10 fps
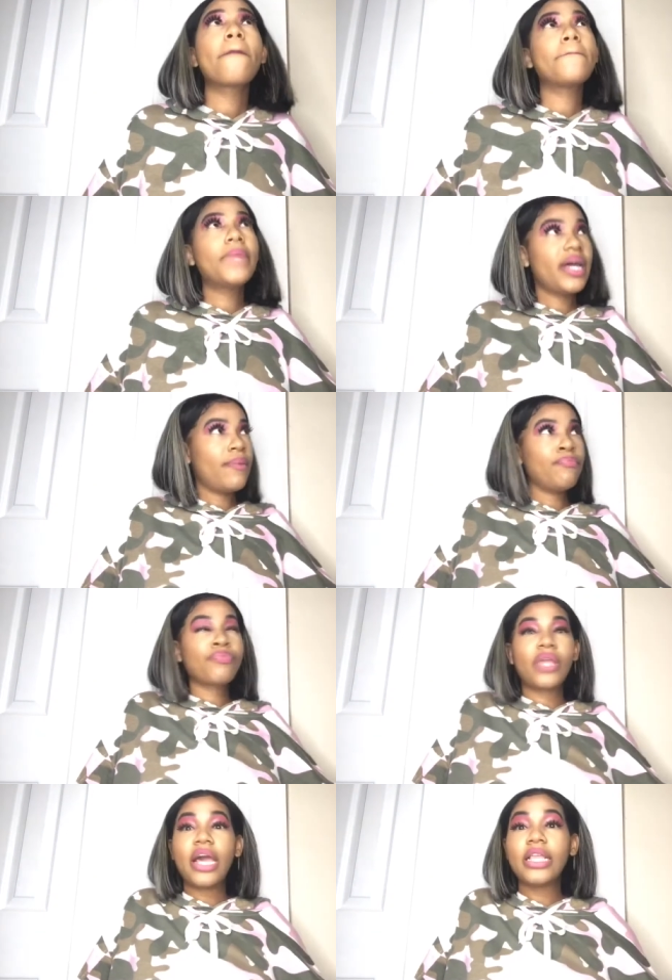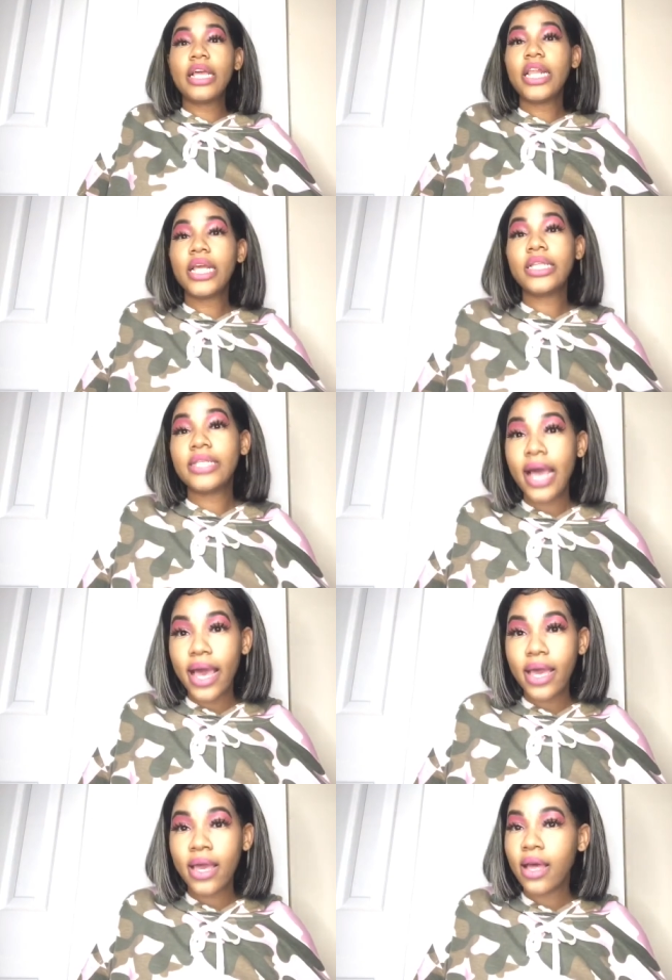But at the end of the
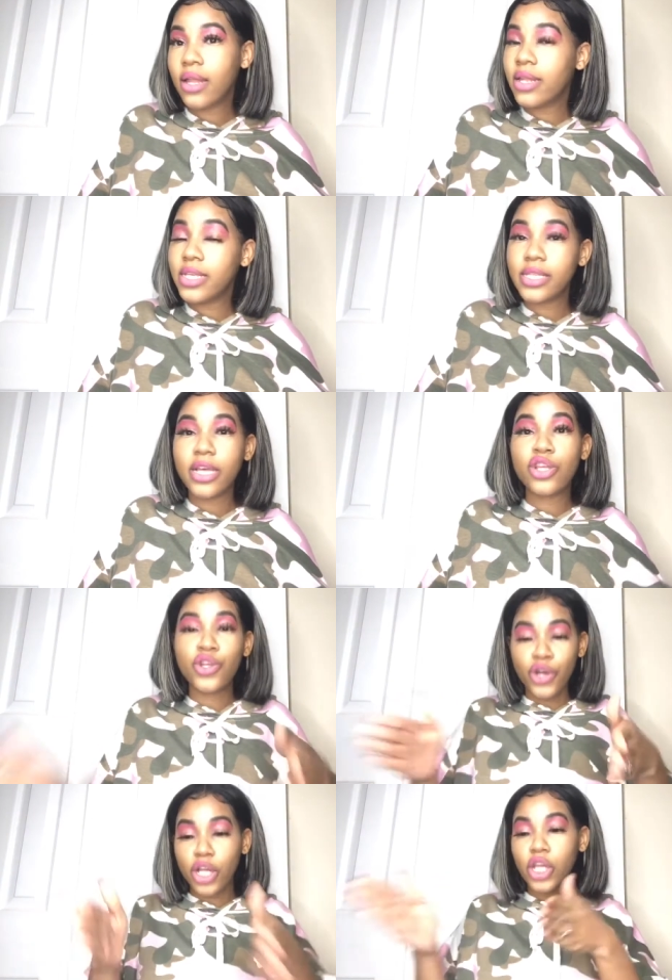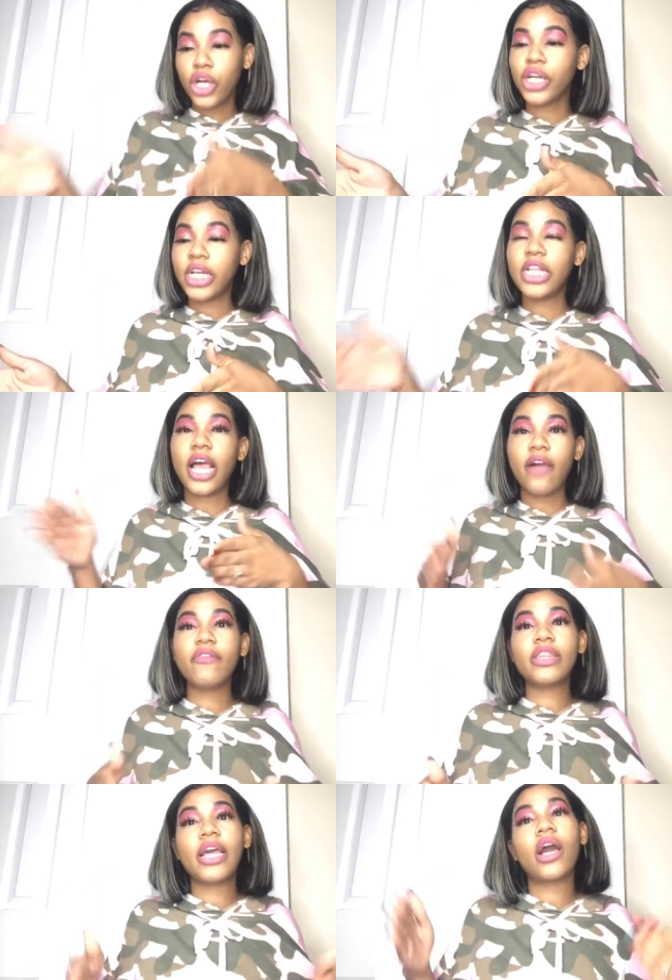day, listen, you're learning
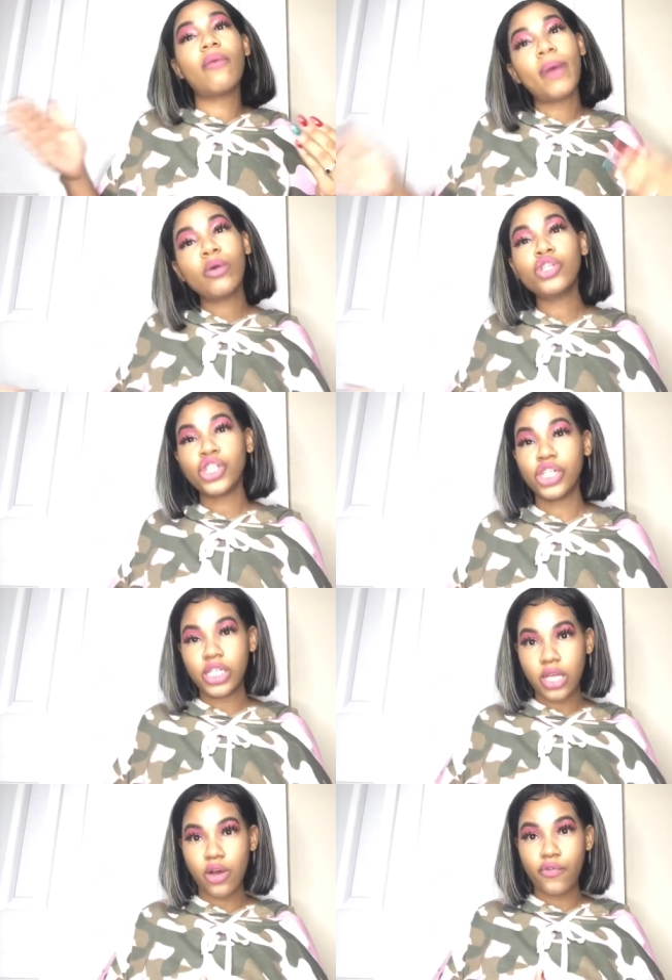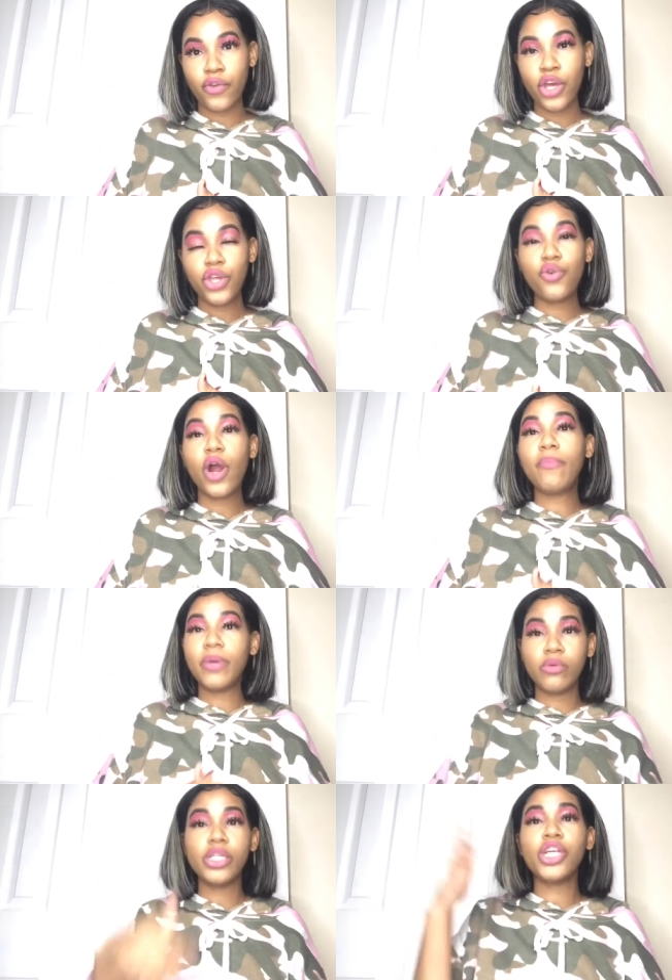everything about yourself. You are
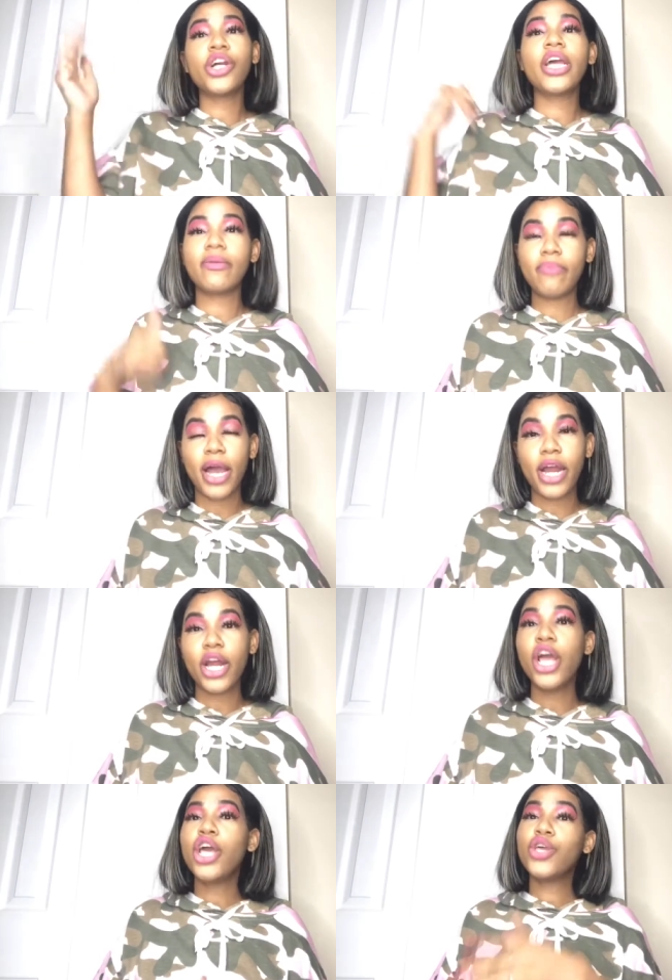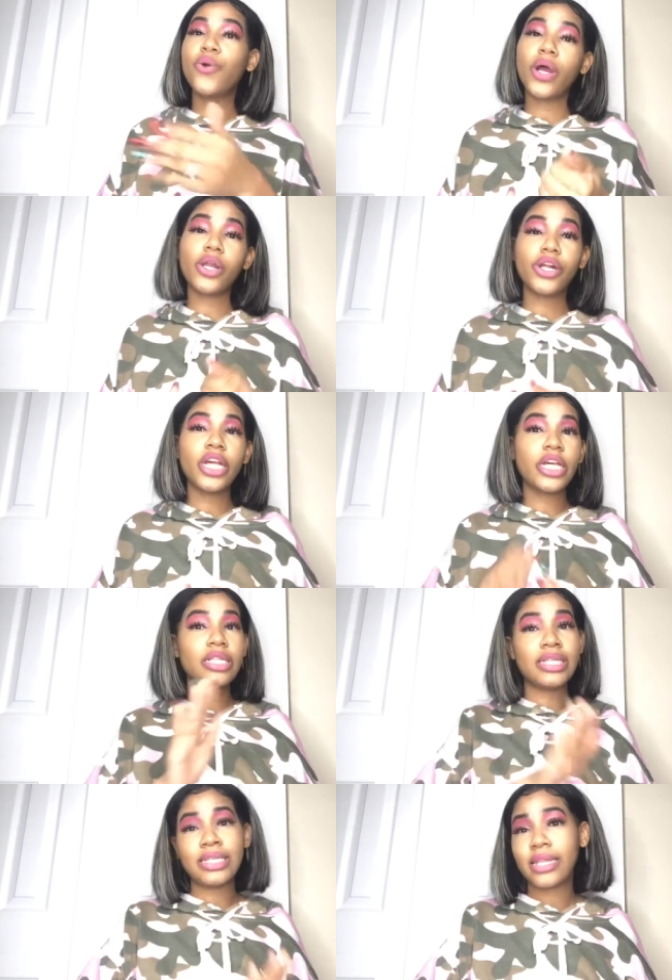building your empire. You are learning your
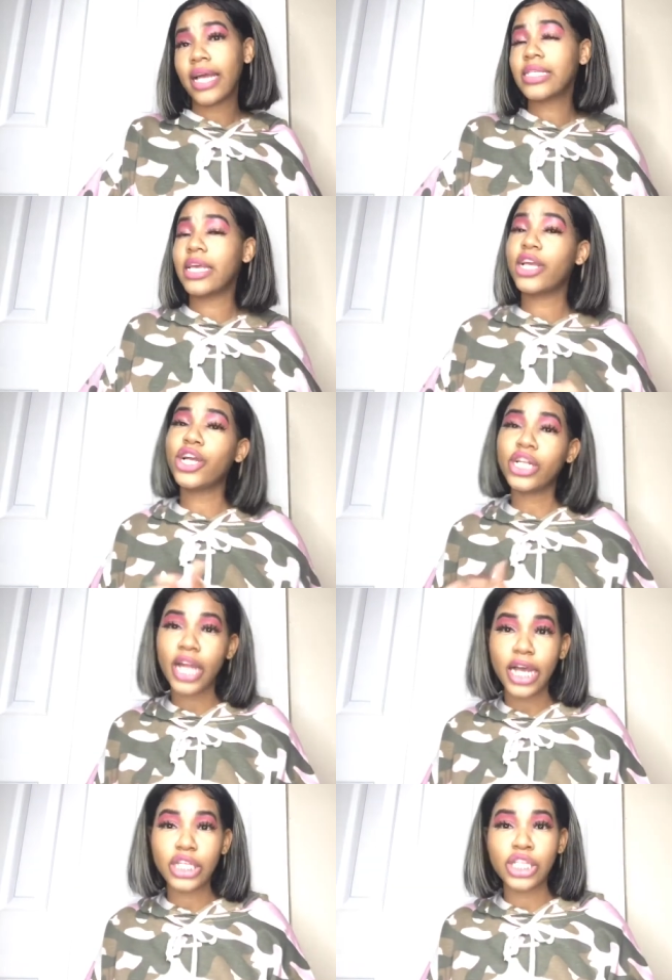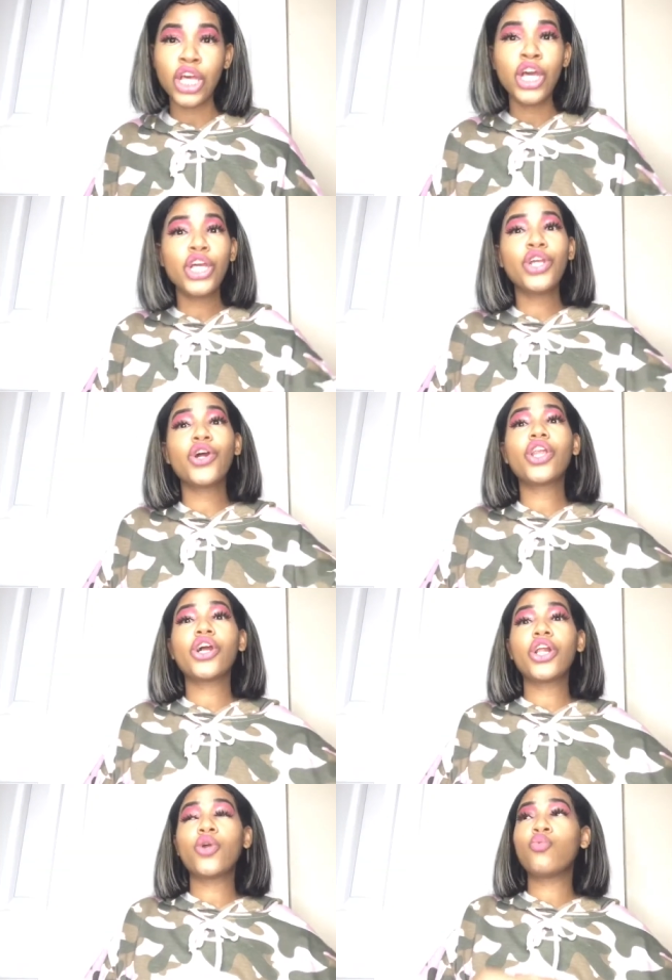dislikes and your likes. You're
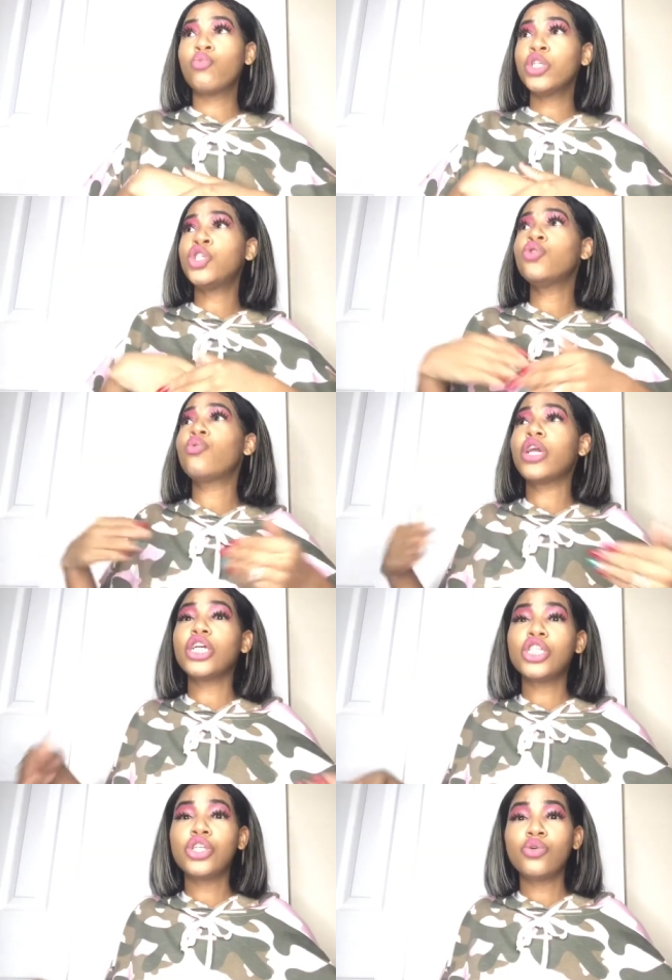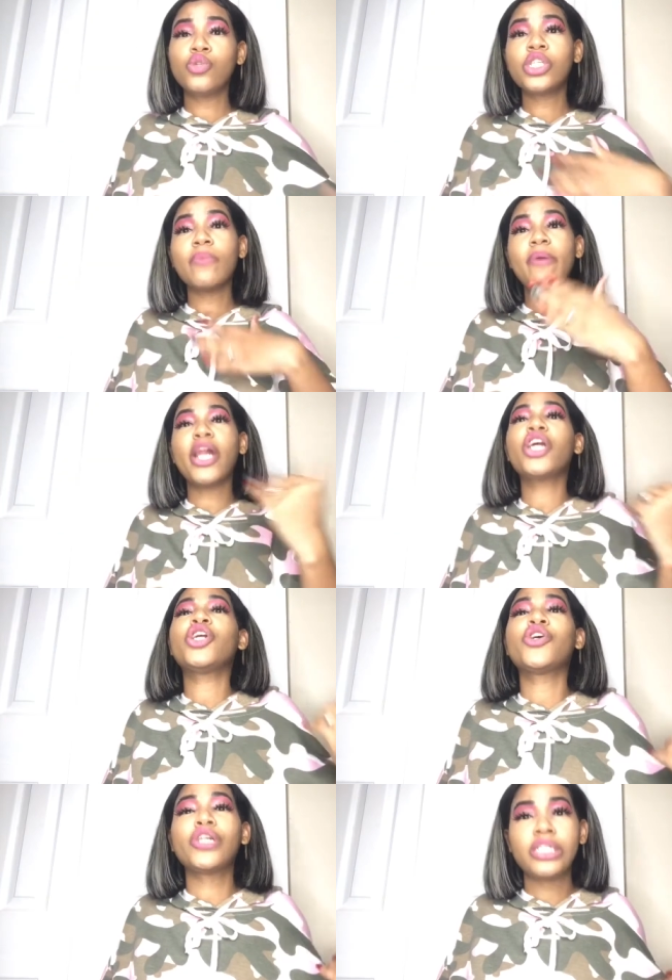learning what you want to do to better
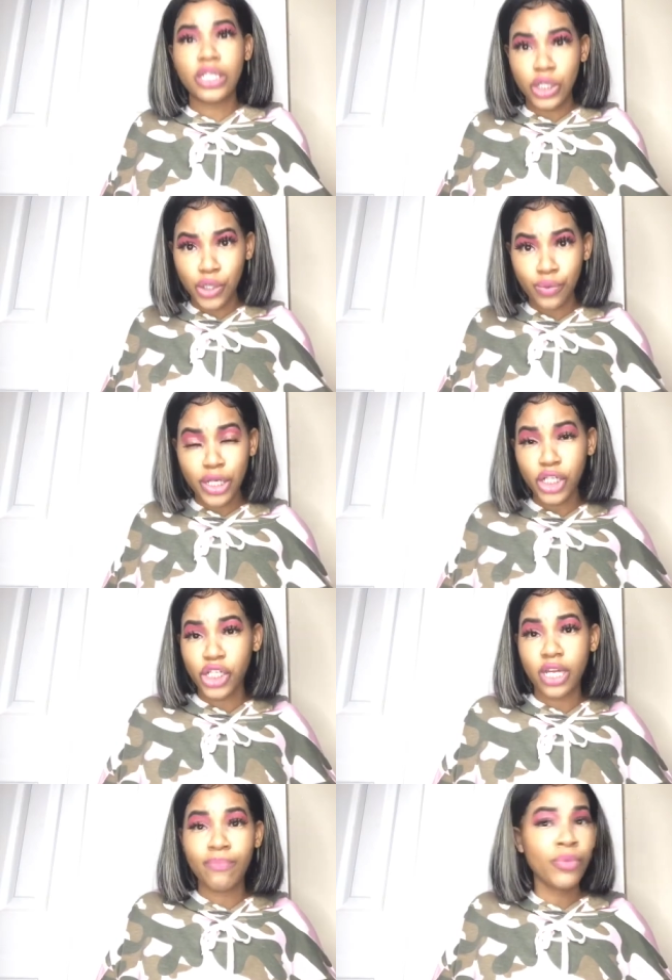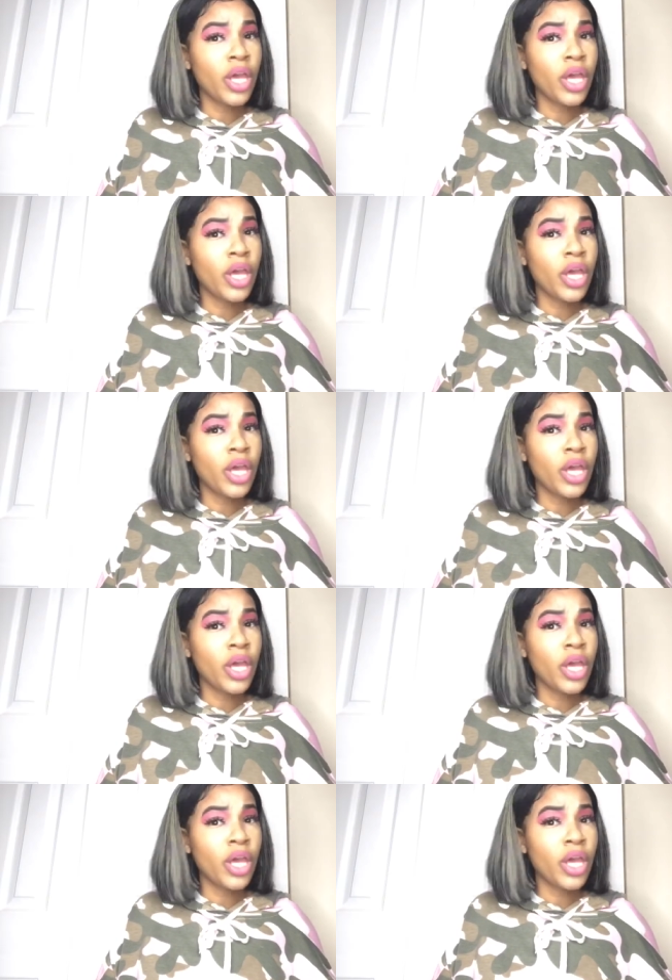your situation.